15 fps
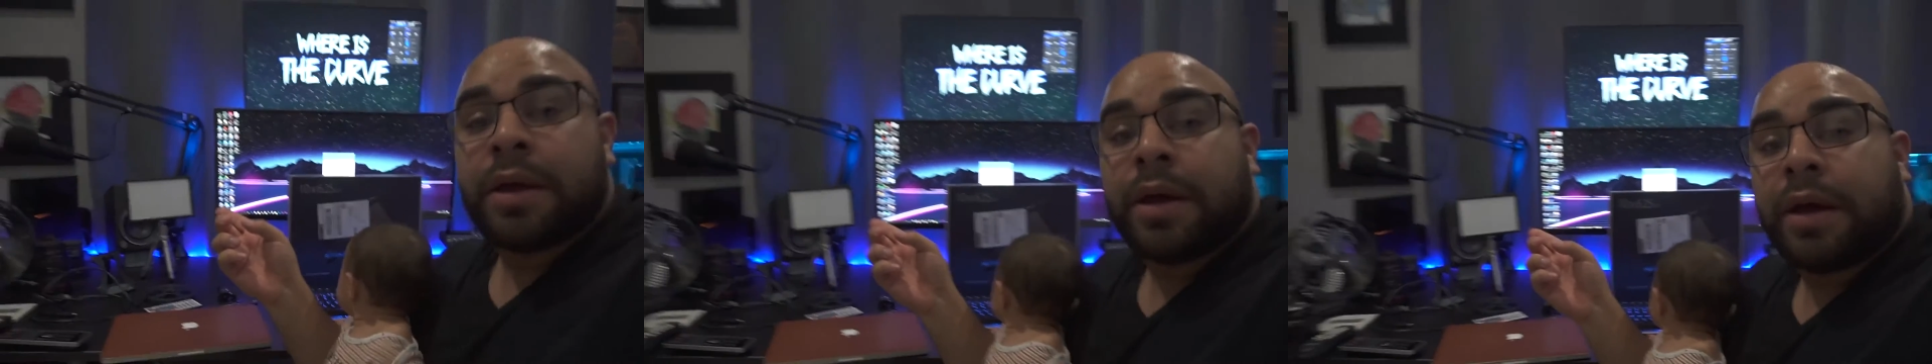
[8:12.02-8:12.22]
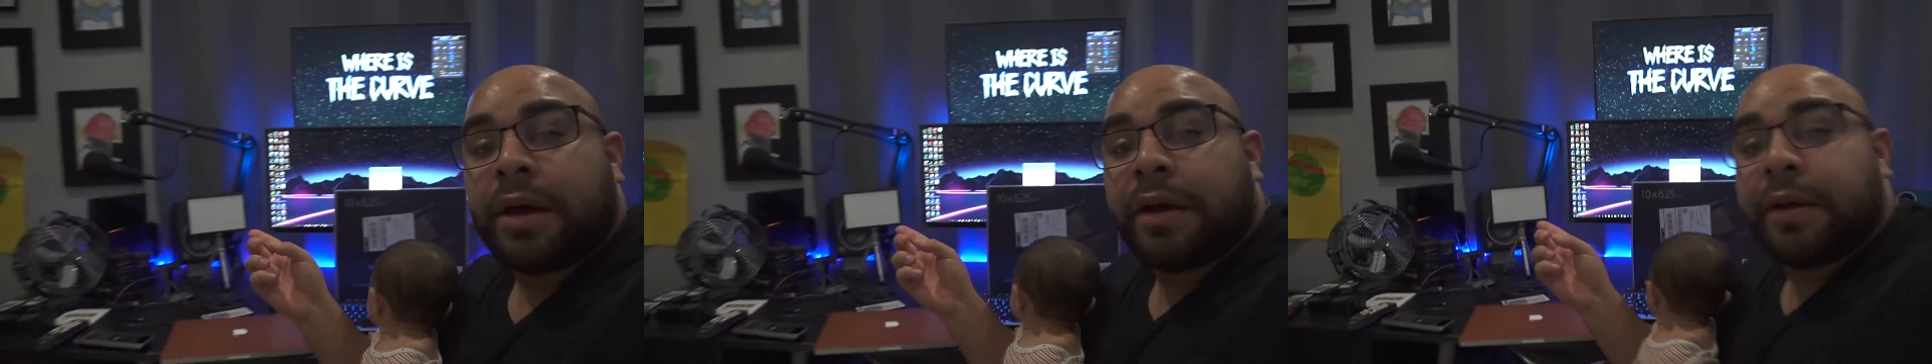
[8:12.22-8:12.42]

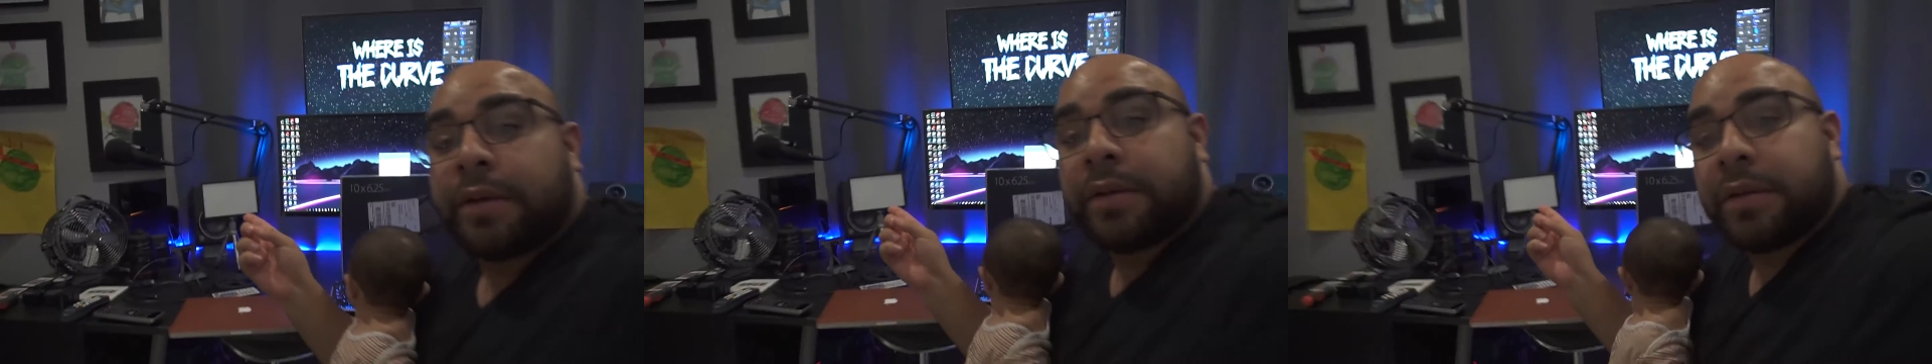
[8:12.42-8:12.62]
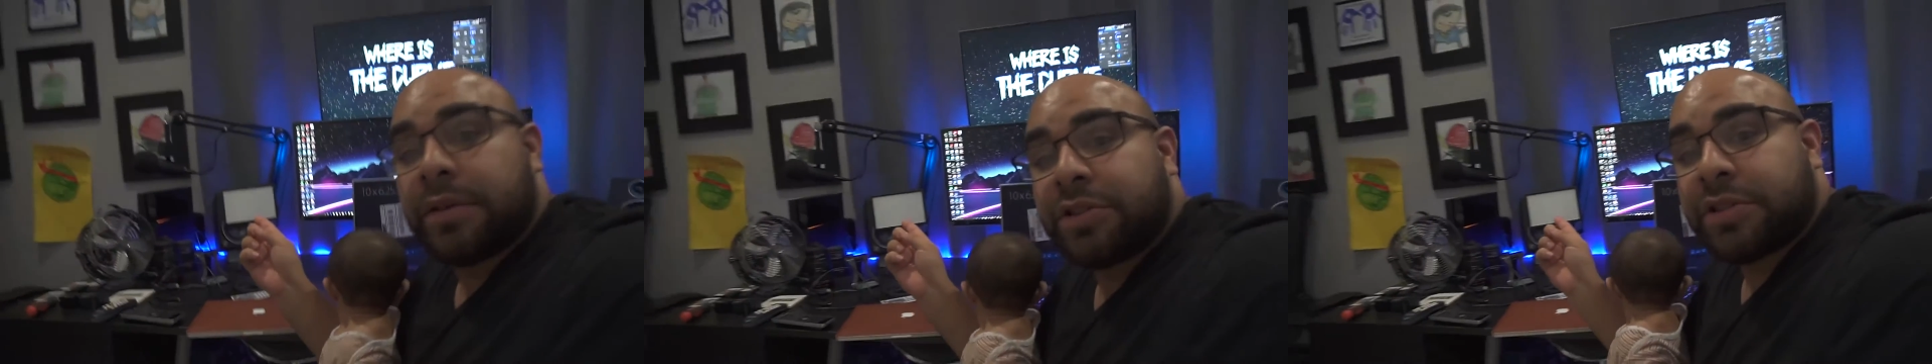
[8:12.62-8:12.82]
uh,
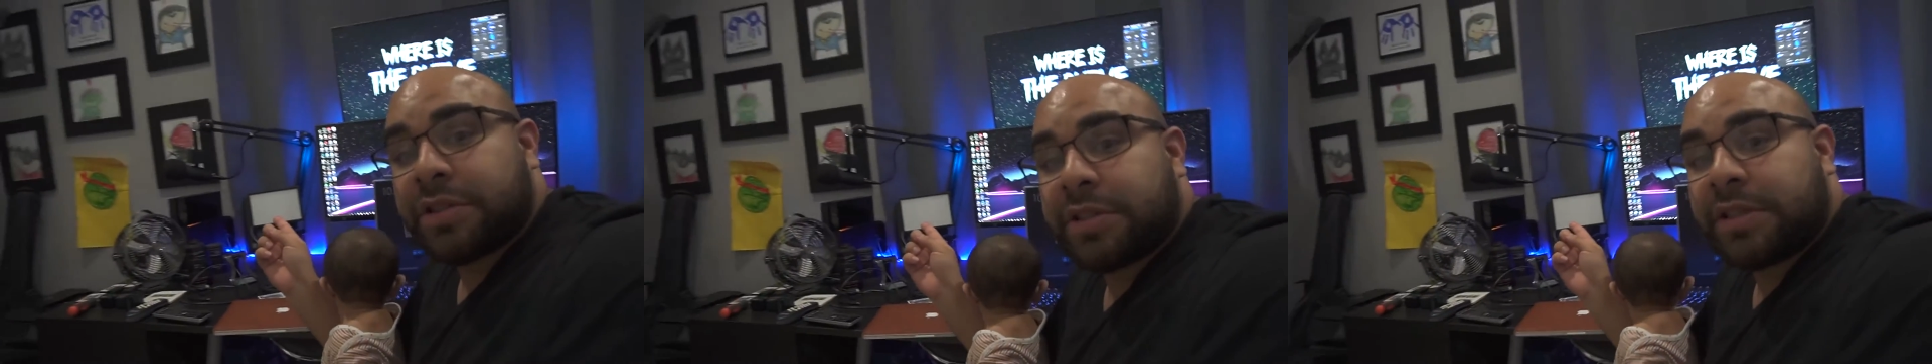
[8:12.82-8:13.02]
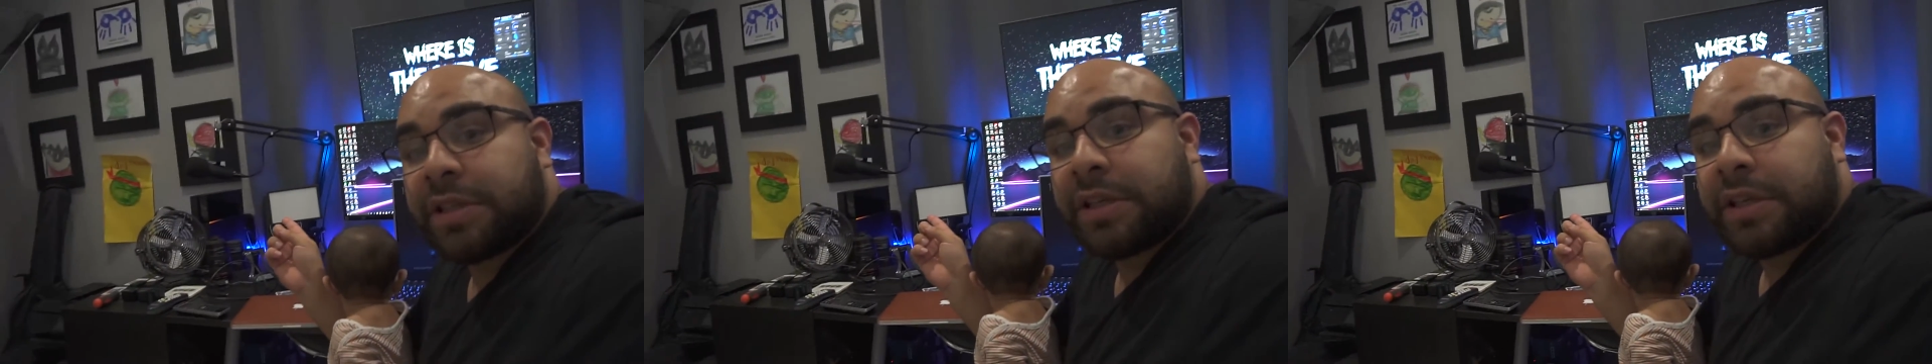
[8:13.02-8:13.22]

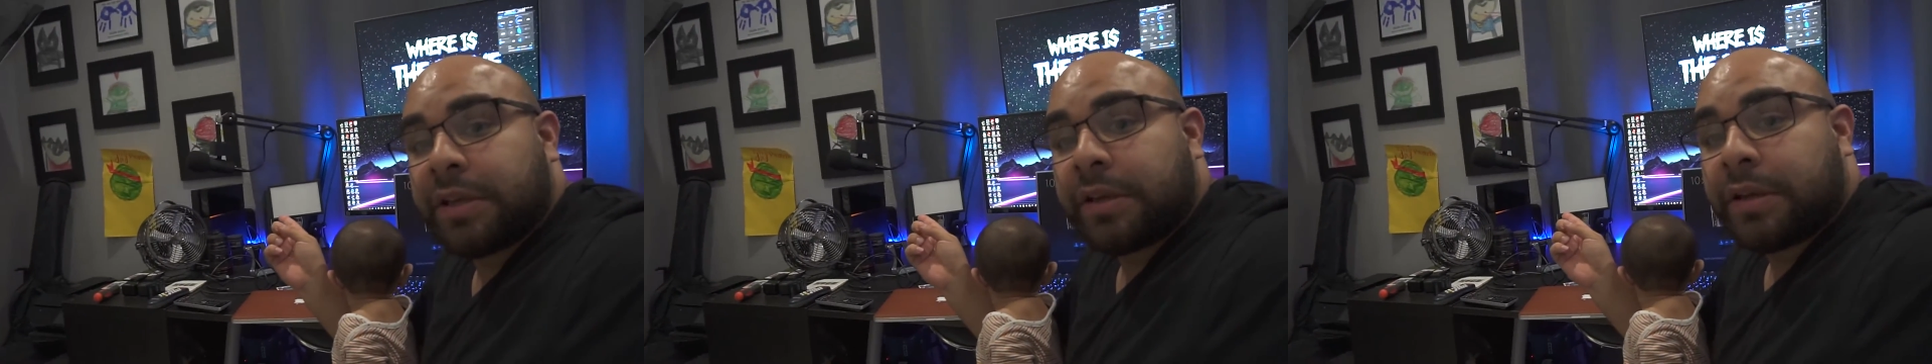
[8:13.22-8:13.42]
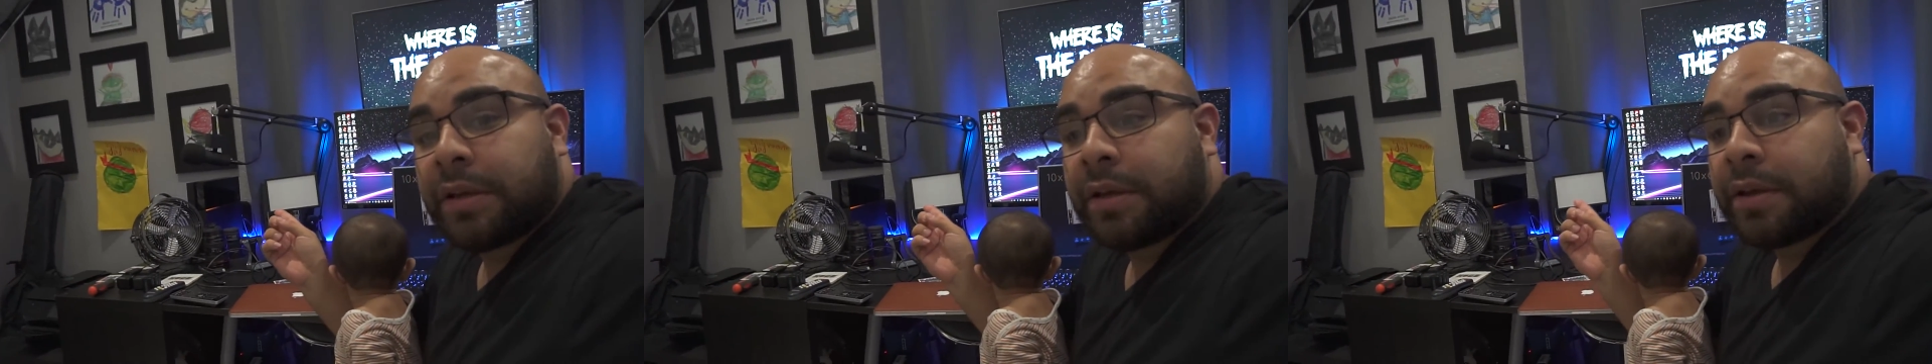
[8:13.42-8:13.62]
just
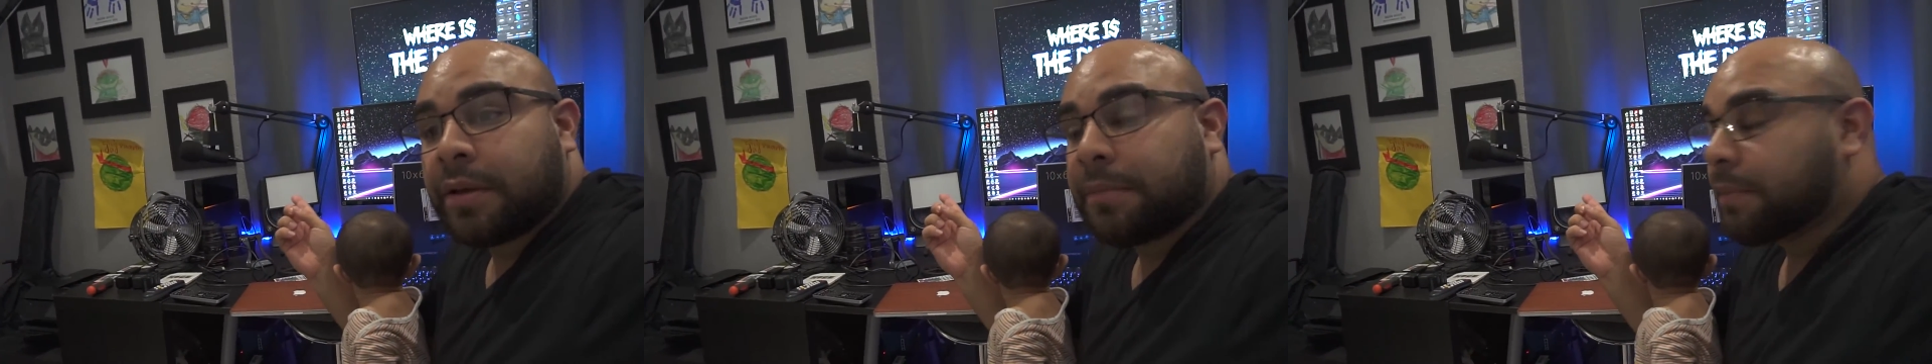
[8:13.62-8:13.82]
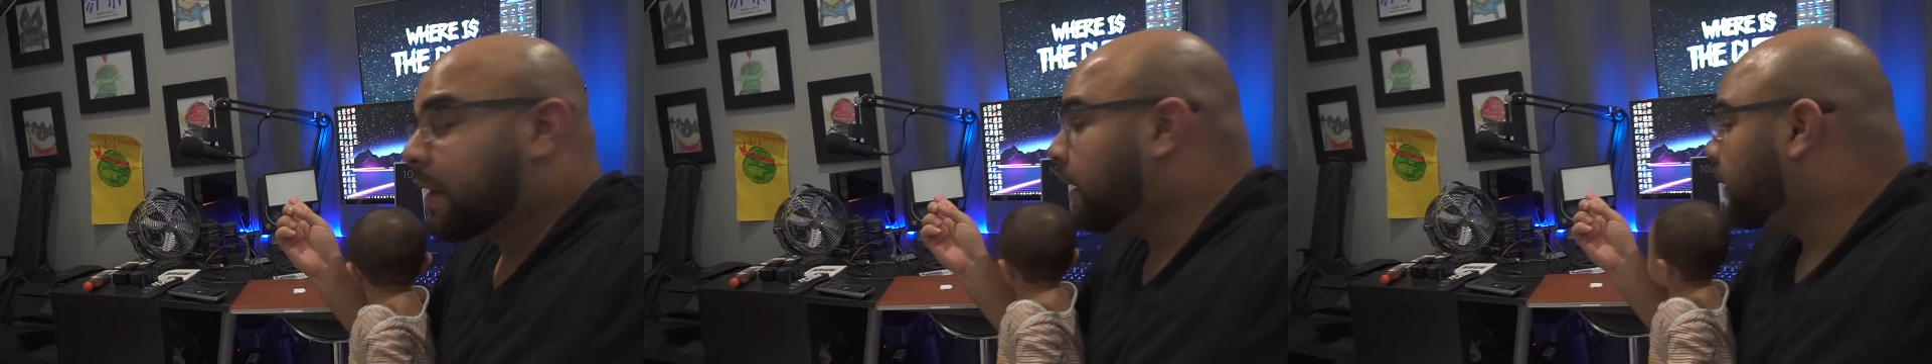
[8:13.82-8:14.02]
the
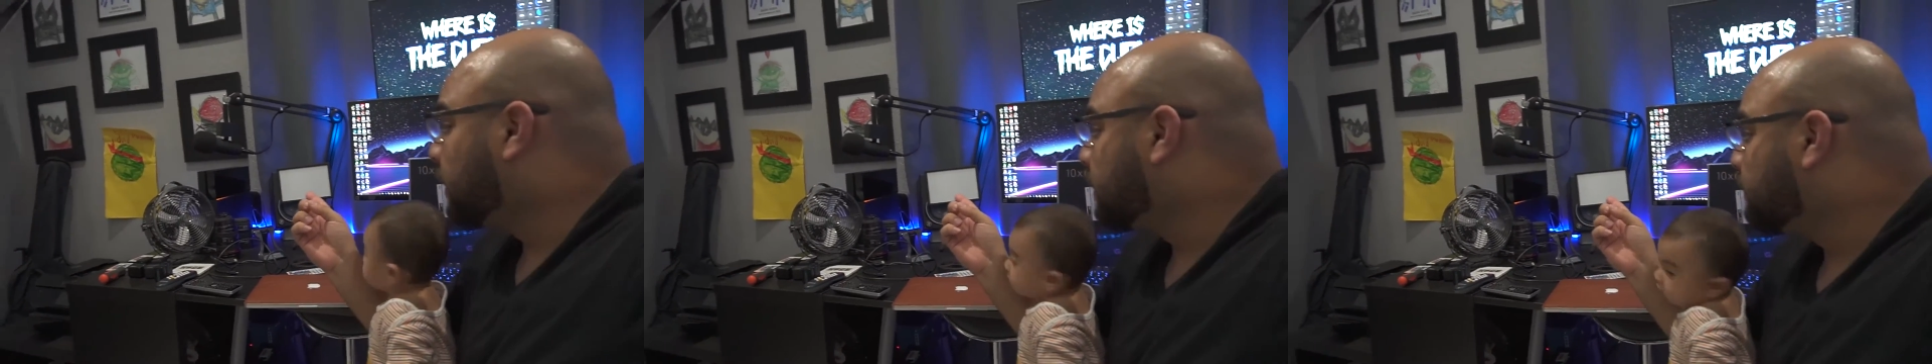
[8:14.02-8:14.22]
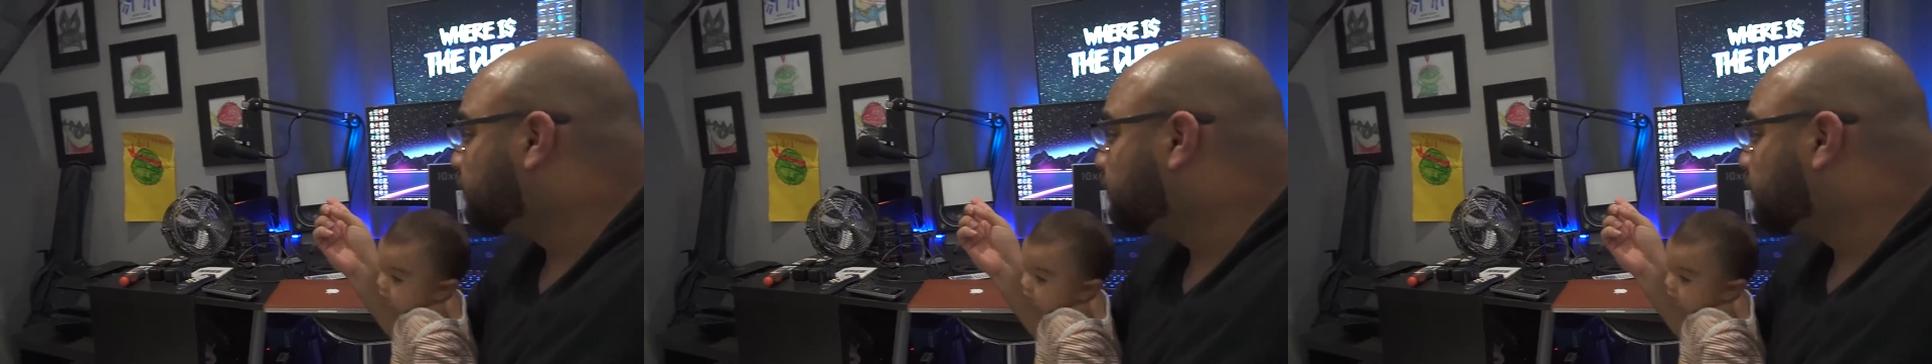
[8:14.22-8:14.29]
my